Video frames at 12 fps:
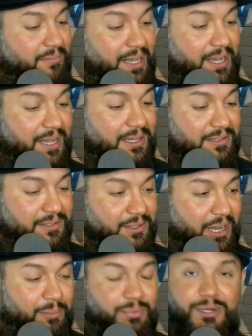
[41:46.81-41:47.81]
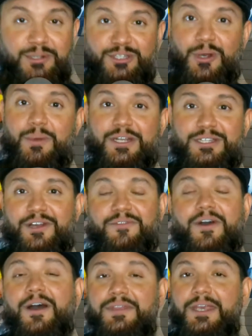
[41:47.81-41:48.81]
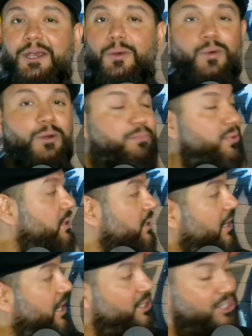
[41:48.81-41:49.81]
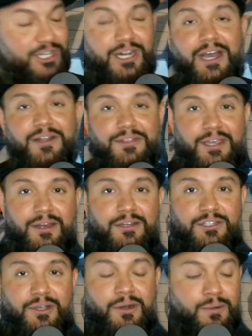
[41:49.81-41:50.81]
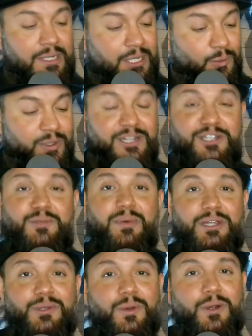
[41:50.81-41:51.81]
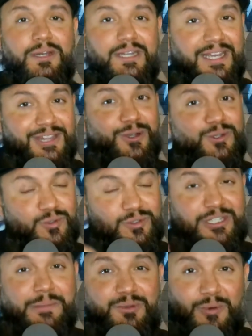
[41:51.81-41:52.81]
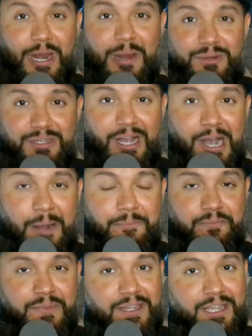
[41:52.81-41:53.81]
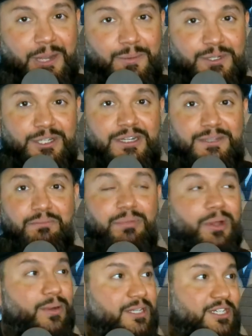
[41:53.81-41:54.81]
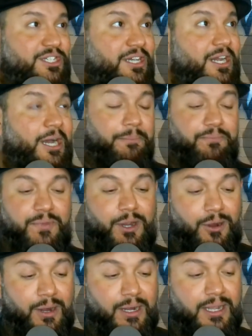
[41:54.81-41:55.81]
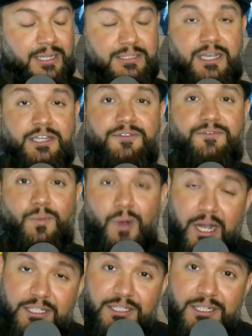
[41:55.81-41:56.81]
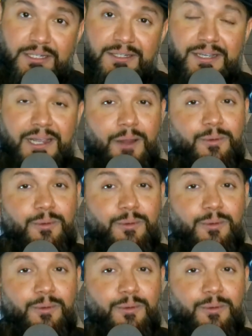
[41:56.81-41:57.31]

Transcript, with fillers: Man, I put so much stuff out there. We're putting a lot of shit out there, so we need to spread the word, get those subscribers up. We start blowing this shit up. All right, guys, thank you for watching.